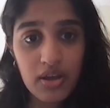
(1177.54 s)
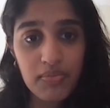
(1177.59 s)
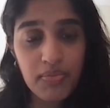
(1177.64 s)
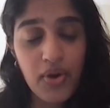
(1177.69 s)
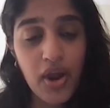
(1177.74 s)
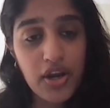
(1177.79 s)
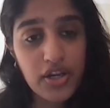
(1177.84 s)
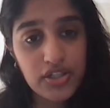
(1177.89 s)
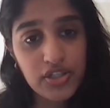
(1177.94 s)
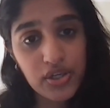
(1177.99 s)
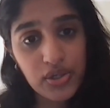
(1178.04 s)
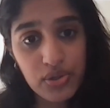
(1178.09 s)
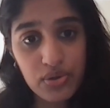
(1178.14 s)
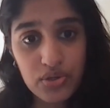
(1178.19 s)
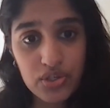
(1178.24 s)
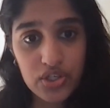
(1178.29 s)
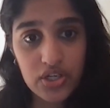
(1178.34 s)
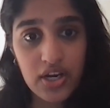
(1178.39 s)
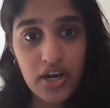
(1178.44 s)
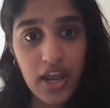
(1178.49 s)
product
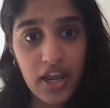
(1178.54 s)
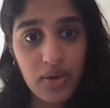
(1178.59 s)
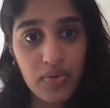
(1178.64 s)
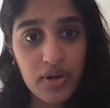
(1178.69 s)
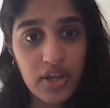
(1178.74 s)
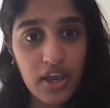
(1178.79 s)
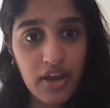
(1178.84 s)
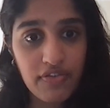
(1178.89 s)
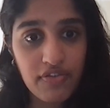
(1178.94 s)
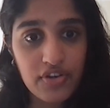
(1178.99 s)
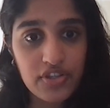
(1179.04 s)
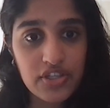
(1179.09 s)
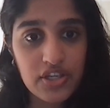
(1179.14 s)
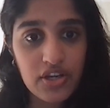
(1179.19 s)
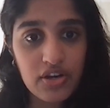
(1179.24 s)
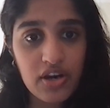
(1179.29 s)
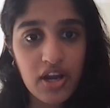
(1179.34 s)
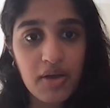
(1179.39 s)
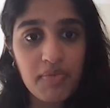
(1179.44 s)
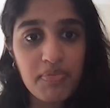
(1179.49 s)
inclusion and equity efforts at
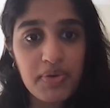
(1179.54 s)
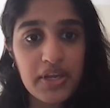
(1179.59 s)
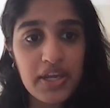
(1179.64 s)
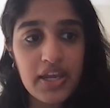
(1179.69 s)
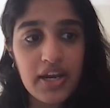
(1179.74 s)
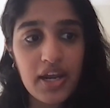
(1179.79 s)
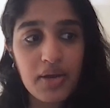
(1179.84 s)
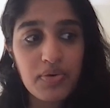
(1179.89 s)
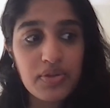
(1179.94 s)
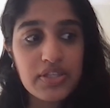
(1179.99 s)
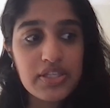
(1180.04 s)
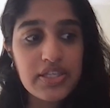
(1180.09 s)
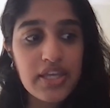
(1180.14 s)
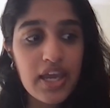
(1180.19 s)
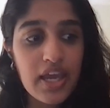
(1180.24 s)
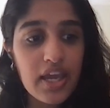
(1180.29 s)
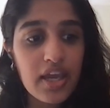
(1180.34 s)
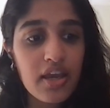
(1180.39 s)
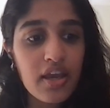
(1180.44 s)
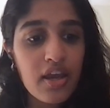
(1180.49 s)
your company. And I would
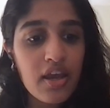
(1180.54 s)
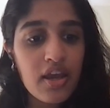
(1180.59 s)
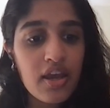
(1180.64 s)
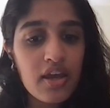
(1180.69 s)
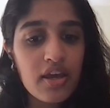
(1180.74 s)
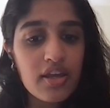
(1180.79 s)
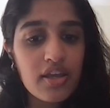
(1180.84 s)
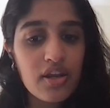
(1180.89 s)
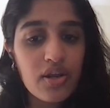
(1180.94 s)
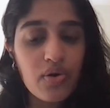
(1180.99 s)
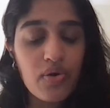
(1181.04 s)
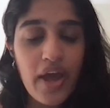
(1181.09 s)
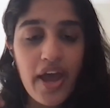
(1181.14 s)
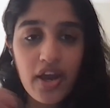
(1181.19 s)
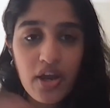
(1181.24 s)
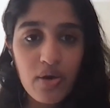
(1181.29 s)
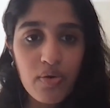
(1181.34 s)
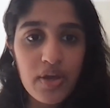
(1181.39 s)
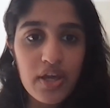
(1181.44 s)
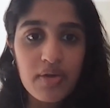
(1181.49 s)
say,
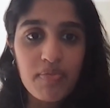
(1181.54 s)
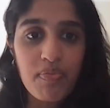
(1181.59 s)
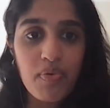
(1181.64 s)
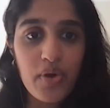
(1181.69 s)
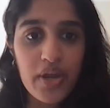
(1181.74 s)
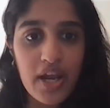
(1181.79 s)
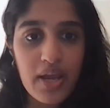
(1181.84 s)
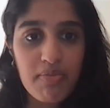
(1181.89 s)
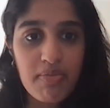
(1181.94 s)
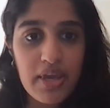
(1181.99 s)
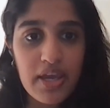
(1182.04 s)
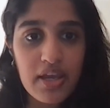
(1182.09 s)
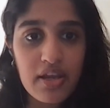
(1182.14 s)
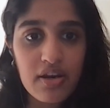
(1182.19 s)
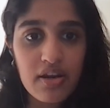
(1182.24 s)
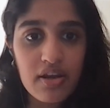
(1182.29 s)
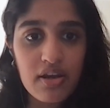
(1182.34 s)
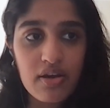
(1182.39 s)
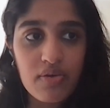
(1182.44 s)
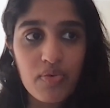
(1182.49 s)
echoing a point I
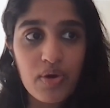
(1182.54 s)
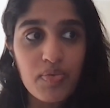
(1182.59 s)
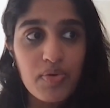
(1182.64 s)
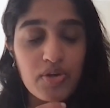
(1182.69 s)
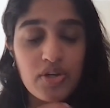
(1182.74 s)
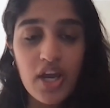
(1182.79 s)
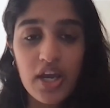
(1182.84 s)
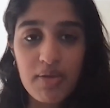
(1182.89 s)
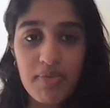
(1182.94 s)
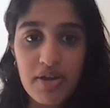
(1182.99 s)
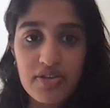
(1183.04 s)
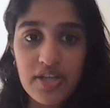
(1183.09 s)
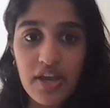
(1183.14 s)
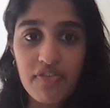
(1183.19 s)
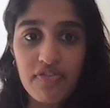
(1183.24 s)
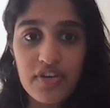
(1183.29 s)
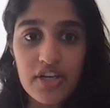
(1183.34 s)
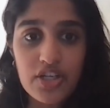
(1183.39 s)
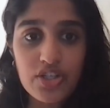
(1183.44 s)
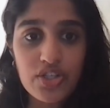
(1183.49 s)
made when we were talking about
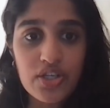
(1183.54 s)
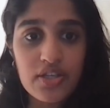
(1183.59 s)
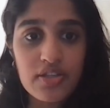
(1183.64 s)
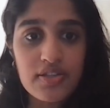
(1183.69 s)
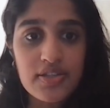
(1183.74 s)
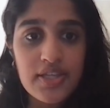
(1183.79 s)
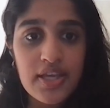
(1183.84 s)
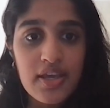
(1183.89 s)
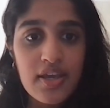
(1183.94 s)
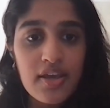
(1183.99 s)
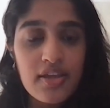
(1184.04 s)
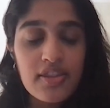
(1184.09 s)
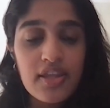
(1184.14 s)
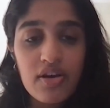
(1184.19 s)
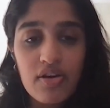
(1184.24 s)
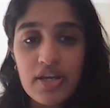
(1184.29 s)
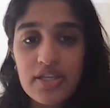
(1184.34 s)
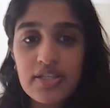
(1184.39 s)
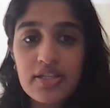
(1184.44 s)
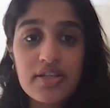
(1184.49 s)
definitions,
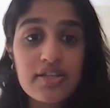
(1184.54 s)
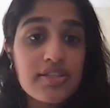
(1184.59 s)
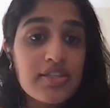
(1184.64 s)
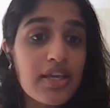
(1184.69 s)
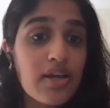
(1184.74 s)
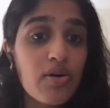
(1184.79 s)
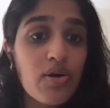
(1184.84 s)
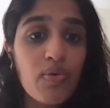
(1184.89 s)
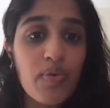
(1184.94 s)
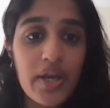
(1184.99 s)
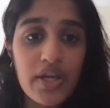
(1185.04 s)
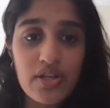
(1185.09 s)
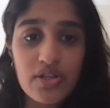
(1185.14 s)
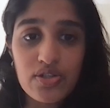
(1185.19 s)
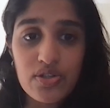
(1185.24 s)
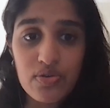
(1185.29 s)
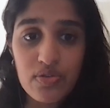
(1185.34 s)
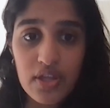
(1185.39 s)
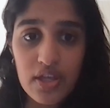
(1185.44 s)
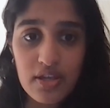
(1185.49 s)
there isn't a single way to
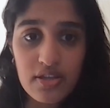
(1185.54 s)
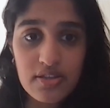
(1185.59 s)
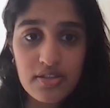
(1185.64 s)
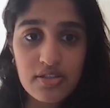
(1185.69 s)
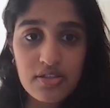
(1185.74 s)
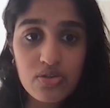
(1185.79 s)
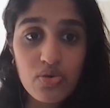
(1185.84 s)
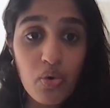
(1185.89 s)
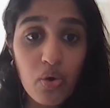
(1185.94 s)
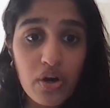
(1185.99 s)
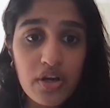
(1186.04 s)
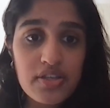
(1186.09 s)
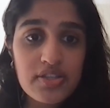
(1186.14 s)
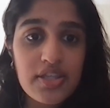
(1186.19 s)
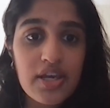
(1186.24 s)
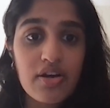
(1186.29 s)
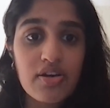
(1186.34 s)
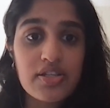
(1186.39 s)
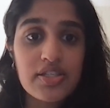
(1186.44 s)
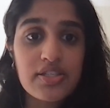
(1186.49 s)
do this, nor is
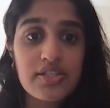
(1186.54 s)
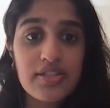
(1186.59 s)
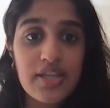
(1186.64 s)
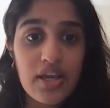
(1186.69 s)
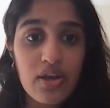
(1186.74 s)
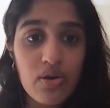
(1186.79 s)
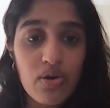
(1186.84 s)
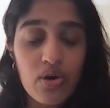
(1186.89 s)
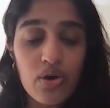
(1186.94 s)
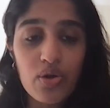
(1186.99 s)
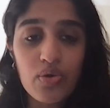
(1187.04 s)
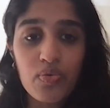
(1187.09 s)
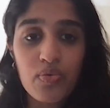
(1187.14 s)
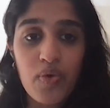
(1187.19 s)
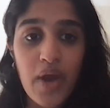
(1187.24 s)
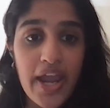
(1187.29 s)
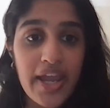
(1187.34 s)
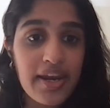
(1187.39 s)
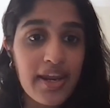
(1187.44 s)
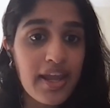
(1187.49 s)
there a single
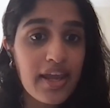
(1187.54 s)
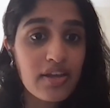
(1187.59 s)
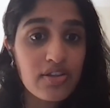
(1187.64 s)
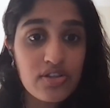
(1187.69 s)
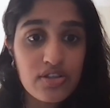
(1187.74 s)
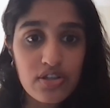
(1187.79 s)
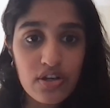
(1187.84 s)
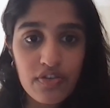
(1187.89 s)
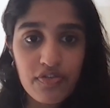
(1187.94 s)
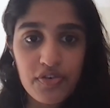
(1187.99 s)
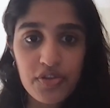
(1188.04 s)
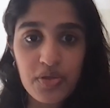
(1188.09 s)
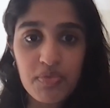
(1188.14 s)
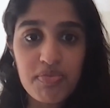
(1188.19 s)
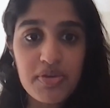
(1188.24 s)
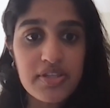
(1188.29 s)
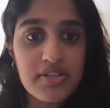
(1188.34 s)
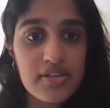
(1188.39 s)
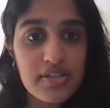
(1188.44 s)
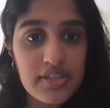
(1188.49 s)
right answer for the
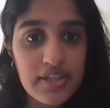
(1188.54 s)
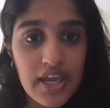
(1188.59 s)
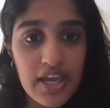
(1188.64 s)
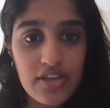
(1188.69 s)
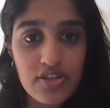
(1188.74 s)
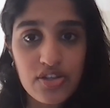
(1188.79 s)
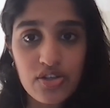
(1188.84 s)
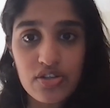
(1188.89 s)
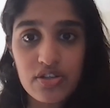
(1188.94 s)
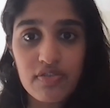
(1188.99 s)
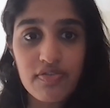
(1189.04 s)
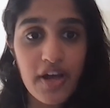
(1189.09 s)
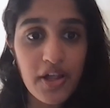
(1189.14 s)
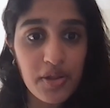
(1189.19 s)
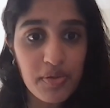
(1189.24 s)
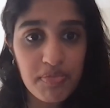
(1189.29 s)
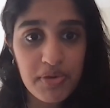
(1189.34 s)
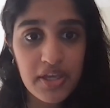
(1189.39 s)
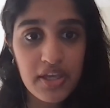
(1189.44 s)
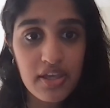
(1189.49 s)
business case you're
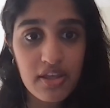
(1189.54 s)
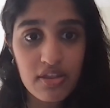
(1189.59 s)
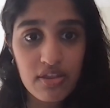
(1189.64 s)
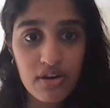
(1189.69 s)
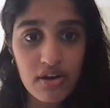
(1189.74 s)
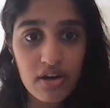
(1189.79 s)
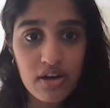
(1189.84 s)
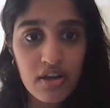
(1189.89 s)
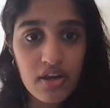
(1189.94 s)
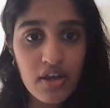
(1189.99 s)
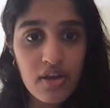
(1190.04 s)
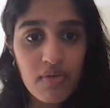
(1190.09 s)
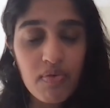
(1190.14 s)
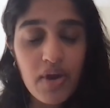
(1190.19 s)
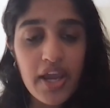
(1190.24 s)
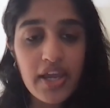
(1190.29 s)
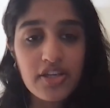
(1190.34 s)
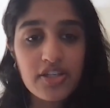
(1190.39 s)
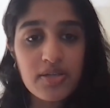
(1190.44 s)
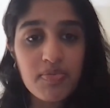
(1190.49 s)
developing either,
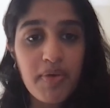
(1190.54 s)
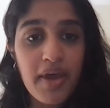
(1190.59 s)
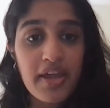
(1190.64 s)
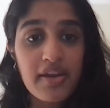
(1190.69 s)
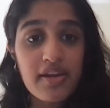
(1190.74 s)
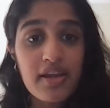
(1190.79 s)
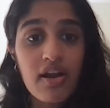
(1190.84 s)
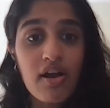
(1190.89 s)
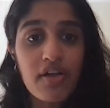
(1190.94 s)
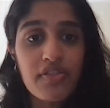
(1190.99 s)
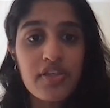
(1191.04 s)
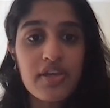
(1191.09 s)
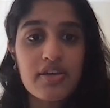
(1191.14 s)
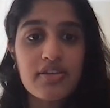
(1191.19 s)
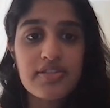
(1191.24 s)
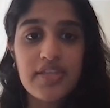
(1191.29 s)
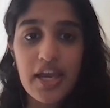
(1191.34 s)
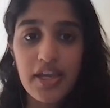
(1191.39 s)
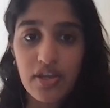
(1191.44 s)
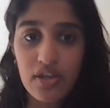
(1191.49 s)
right? Depending on the
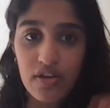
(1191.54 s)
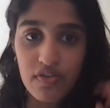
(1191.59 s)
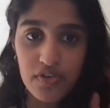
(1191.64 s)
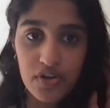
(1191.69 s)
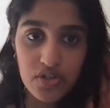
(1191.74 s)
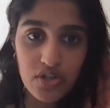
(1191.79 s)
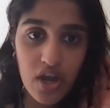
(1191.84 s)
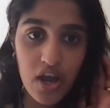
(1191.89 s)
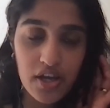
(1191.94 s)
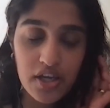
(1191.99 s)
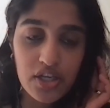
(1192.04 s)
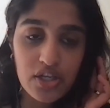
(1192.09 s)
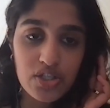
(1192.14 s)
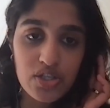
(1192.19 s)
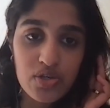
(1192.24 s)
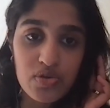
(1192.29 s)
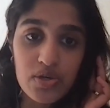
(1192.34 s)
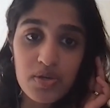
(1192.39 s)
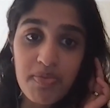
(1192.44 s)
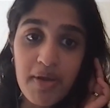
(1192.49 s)
executive you're talking
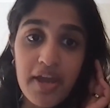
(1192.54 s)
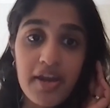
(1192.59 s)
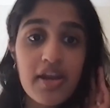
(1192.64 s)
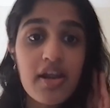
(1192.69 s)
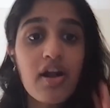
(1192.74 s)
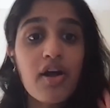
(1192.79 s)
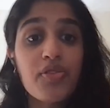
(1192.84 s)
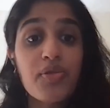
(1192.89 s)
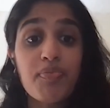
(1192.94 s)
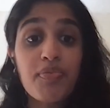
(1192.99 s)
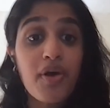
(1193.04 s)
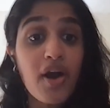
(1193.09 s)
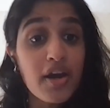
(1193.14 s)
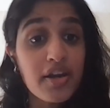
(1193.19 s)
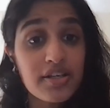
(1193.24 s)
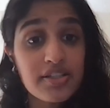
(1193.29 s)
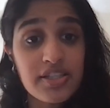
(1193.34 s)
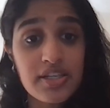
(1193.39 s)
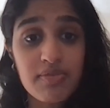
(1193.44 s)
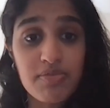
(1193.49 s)
to, depending on the
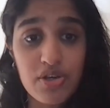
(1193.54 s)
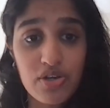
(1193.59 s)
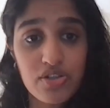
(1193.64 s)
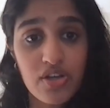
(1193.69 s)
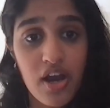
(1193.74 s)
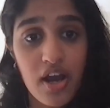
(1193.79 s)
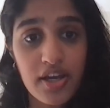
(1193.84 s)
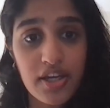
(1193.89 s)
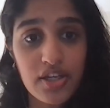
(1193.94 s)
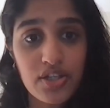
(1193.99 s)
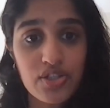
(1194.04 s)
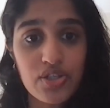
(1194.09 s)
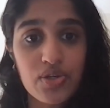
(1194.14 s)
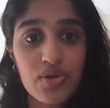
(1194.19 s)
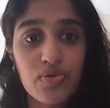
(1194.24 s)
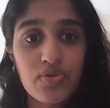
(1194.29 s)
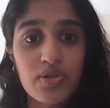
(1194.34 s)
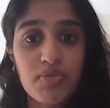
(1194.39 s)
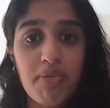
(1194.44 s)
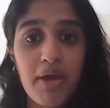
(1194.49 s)
product team you're talking
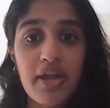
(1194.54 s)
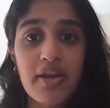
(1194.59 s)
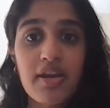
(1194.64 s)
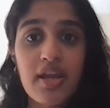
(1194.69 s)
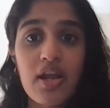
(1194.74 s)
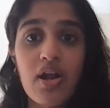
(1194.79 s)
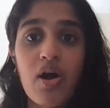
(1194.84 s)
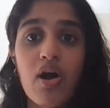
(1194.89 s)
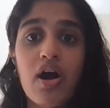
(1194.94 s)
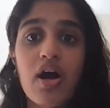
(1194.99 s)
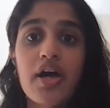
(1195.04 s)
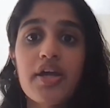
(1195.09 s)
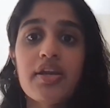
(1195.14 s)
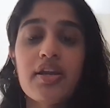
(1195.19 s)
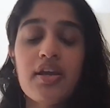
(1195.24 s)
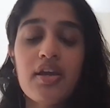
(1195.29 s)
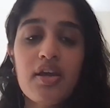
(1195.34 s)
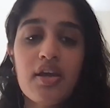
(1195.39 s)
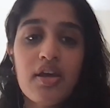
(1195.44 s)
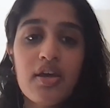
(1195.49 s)
to, depending
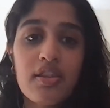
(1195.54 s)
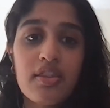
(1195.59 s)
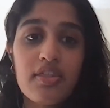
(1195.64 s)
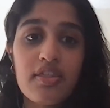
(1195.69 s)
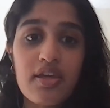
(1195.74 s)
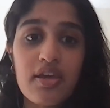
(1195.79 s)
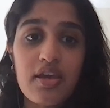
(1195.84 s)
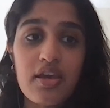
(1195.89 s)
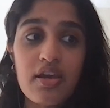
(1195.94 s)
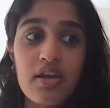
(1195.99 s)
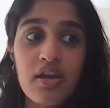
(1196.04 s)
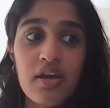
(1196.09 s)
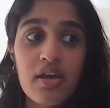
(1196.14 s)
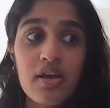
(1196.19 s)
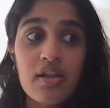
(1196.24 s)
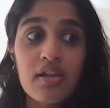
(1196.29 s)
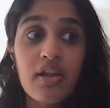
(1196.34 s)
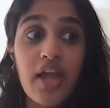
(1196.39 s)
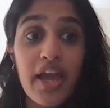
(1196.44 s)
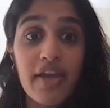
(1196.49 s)
on the
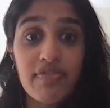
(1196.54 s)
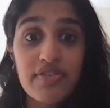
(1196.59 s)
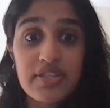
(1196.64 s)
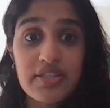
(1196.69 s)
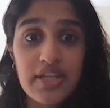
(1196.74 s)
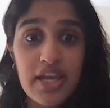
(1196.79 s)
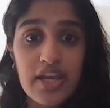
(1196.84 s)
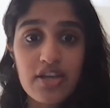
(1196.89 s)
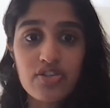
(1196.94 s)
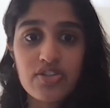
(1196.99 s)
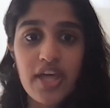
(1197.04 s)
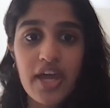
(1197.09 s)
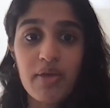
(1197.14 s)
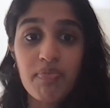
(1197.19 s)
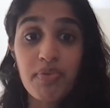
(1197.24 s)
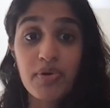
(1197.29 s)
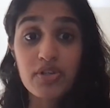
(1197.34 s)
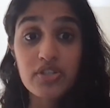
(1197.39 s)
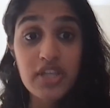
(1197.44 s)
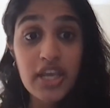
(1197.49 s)
life stage that
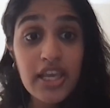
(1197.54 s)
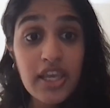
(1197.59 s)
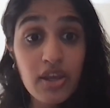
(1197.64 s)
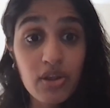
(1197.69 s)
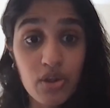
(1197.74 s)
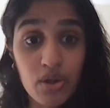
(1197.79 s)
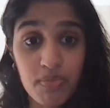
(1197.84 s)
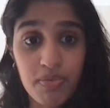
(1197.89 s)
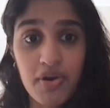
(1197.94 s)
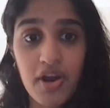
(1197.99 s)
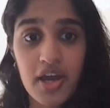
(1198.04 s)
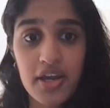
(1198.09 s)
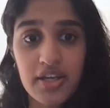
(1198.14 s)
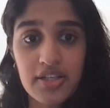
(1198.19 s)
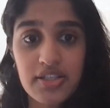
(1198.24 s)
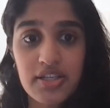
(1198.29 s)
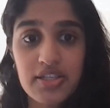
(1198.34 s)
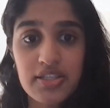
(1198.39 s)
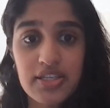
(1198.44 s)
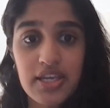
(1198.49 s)
a particular
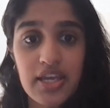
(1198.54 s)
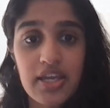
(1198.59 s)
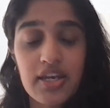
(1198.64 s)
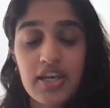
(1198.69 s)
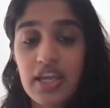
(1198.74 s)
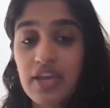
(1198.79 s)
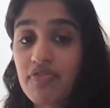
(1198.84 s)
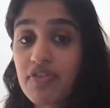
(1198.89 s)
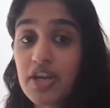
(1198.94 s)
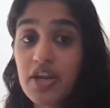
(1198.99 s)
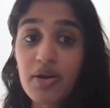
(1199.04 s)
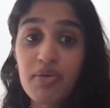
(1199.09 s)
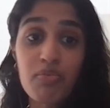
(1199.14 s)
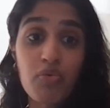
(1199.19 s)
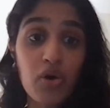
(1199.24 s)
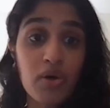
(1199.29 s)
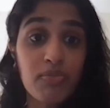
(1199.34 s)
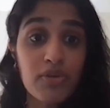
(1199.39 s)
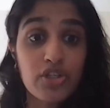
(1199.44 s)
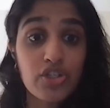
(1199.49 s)
product is in, even in a
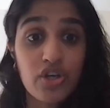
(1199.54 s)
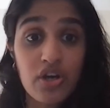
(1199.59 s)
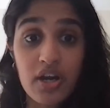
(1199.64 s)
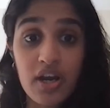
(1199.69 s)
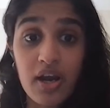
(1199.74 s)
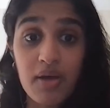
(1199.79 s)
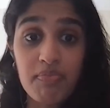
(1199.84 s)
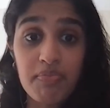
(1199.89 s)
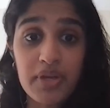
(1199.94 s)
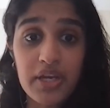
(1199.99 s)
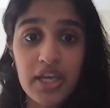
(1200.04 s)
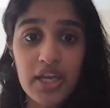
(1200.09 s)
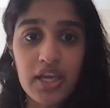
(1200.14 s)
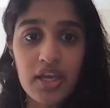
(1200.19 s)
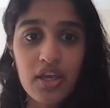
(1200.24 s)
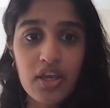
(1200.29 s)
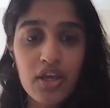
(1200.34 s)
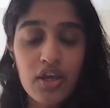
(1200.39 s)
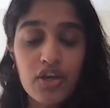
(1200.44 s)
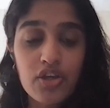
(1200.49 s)
more mature
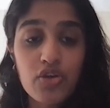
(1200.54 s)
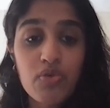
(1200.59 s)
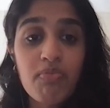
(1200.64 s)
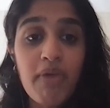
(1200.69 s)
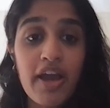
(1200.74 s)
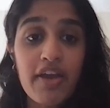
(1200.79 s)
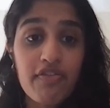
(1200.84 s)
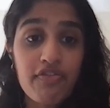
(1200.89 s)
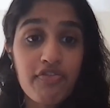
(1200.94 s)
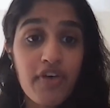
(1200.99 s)
company, you might